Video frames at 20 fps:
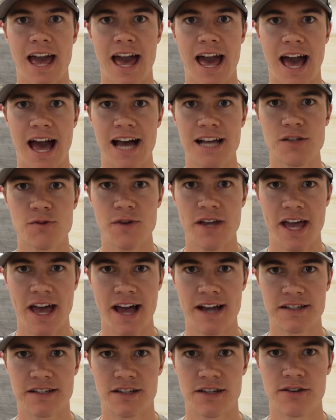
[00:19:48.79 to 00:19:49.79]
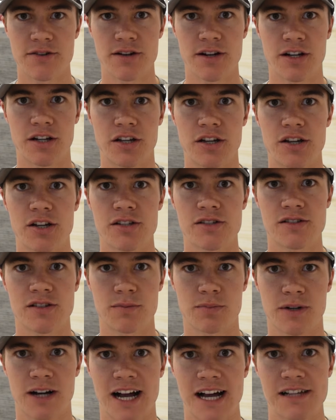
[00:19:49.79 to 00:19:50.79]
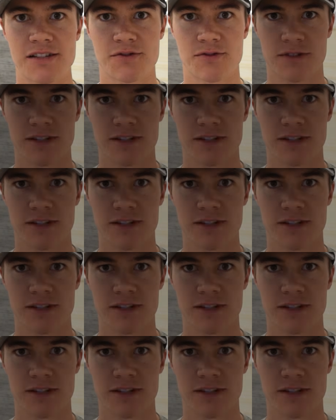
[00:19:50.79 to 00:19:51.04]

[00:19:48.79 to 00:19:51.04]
as we execute a good surprise